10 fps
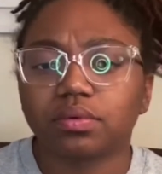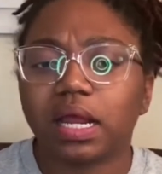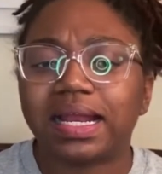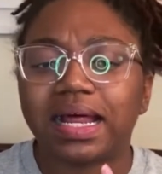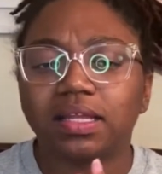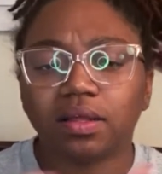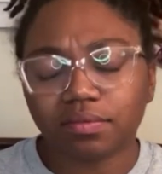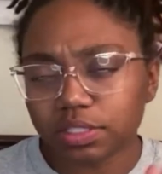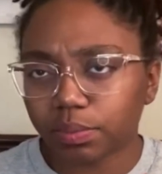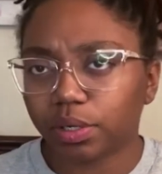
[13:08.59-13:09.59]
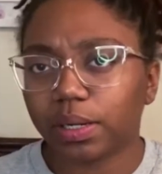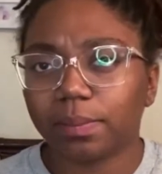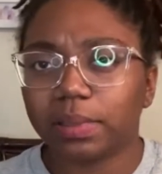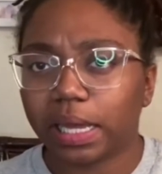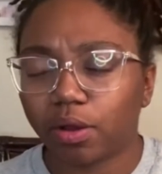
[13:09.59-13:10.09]
and I love supporting
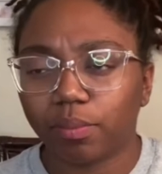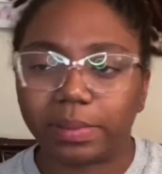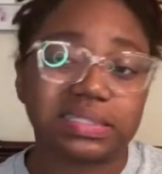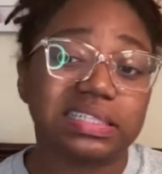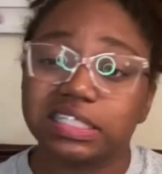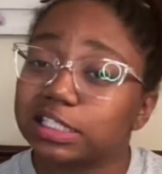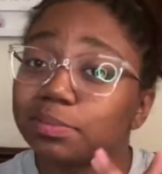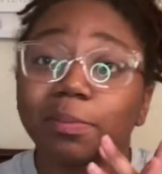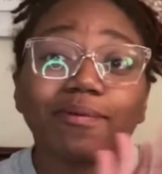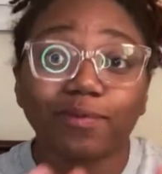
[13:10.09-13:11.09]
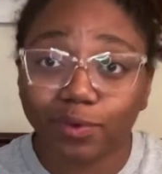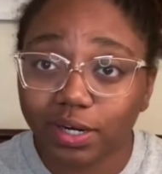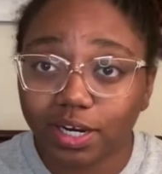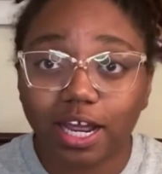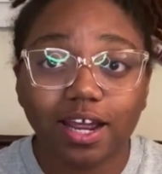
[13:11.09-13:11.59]
black owned businesses before